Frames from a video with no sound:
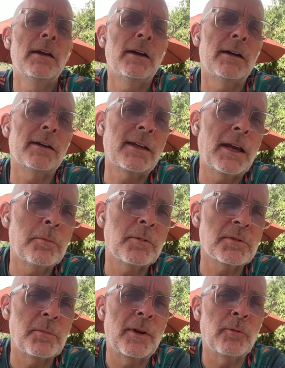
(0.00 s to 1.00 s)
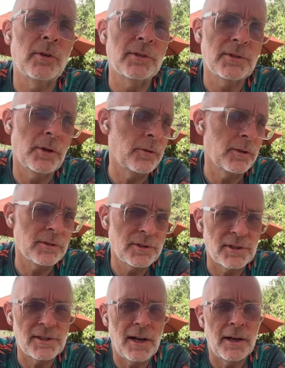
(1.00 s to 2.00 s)
Quepos, Manuel Antonio is
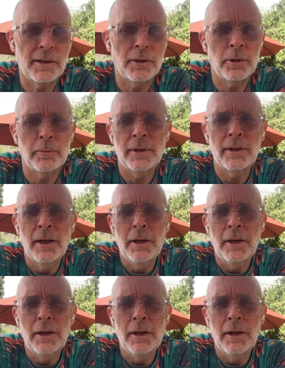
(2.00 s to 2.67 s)
just hot and humid.